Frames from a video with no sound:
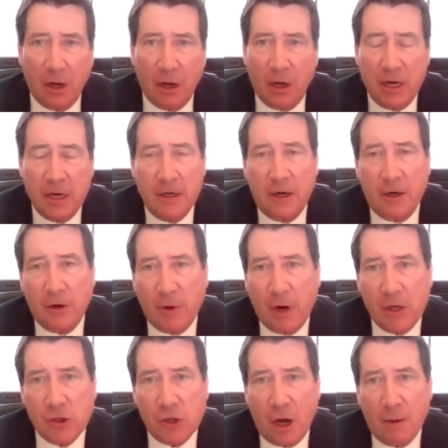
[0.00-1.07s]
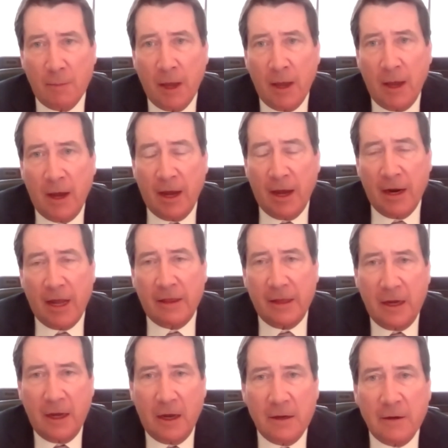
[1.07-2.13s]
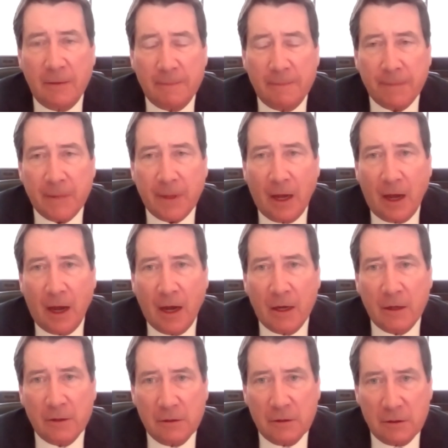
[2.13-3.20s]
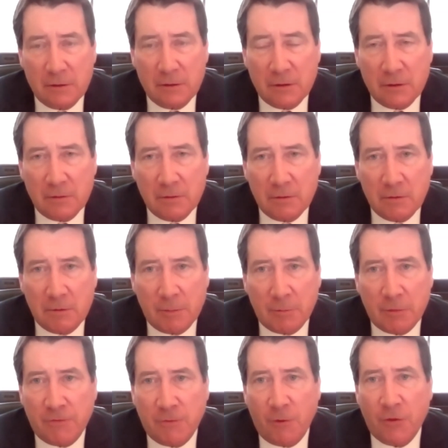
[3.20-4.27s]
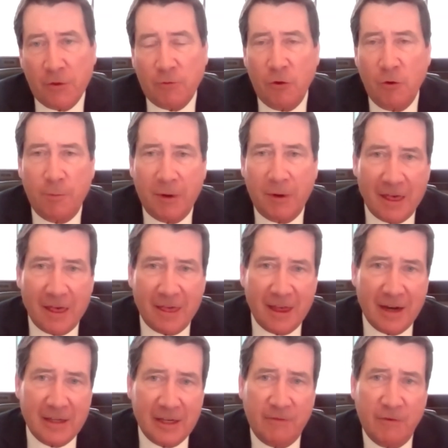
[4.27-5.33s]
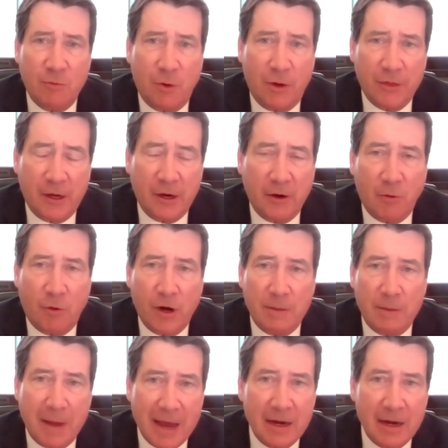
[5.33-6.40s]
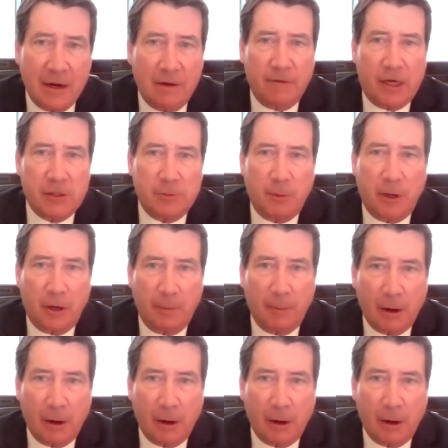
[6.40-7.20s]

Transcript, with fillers: Uh, he did a great job. And at the end, I went before the group and I thanked everyone that had already made an investment in